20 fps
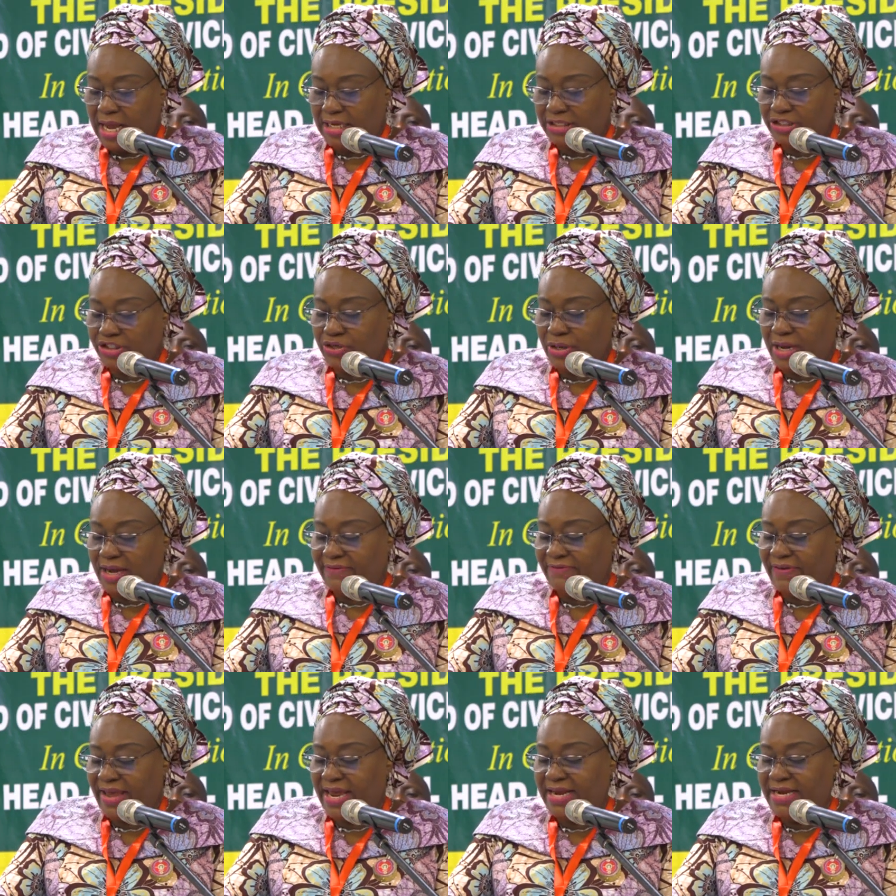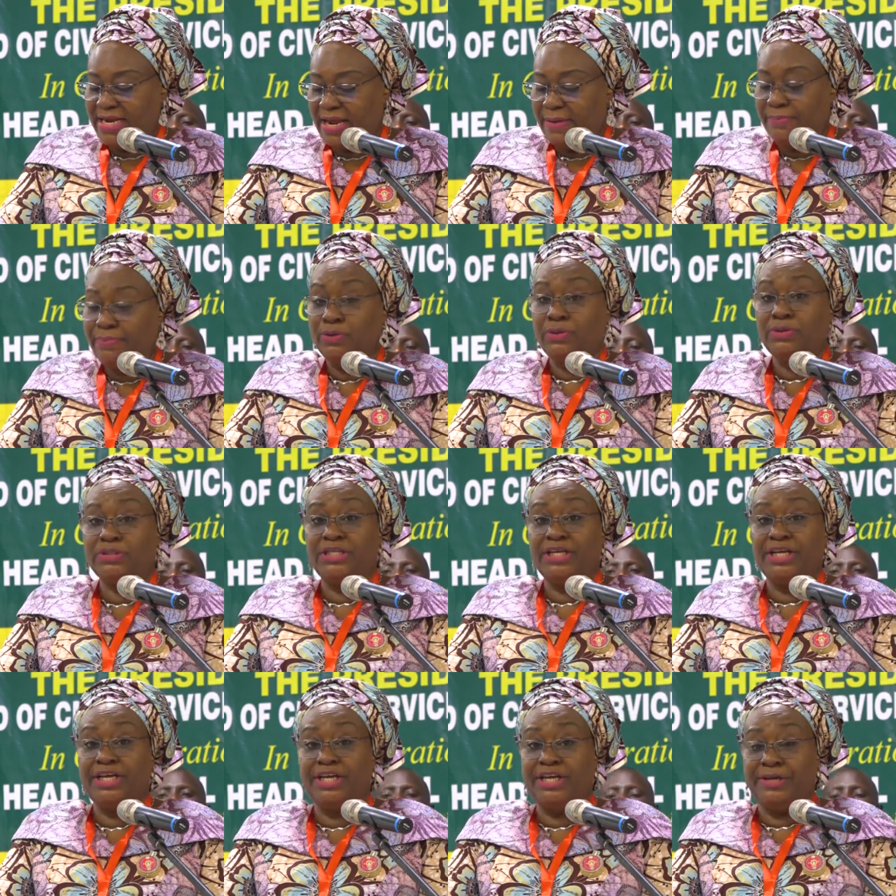And you have
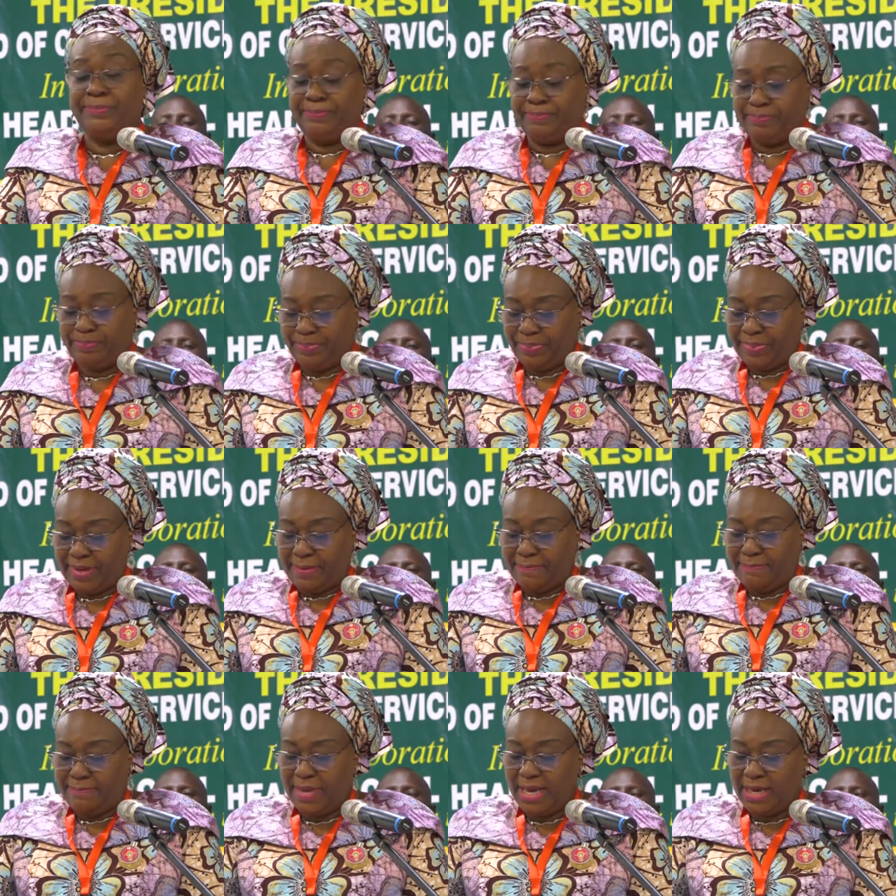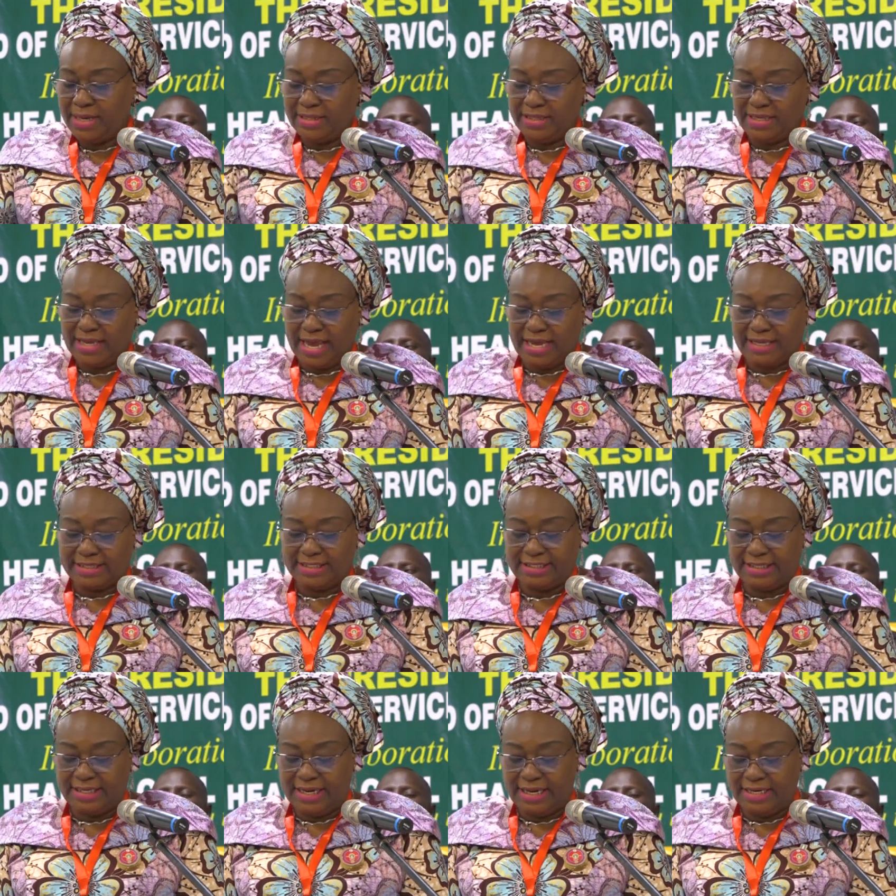enabled him make the
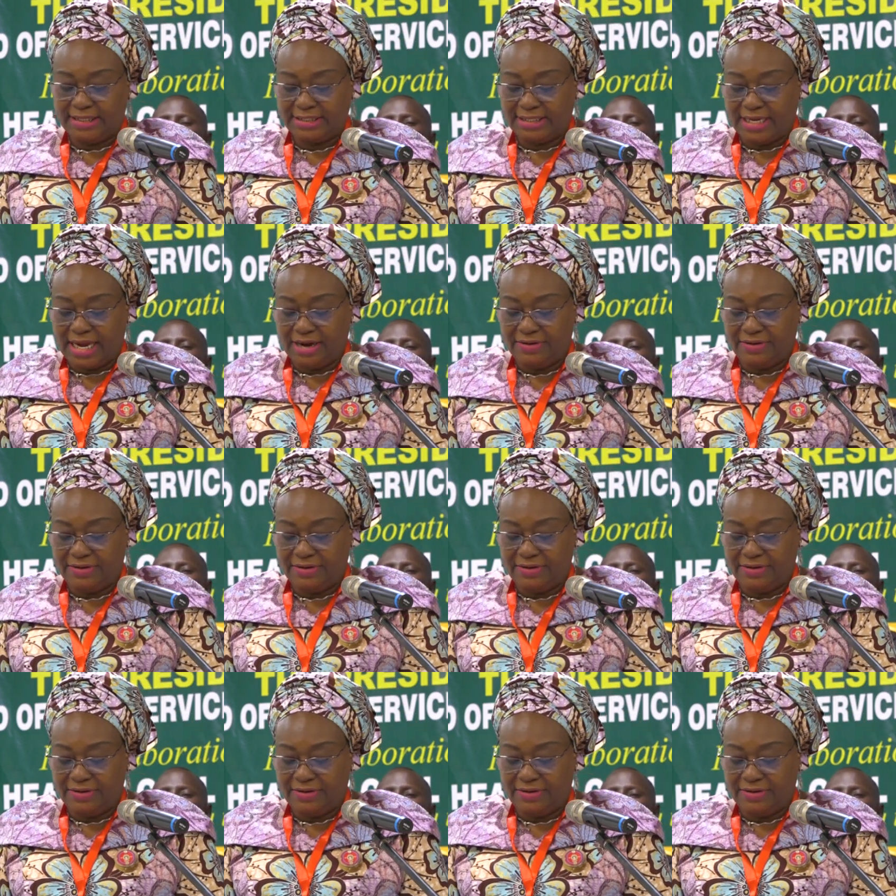excellent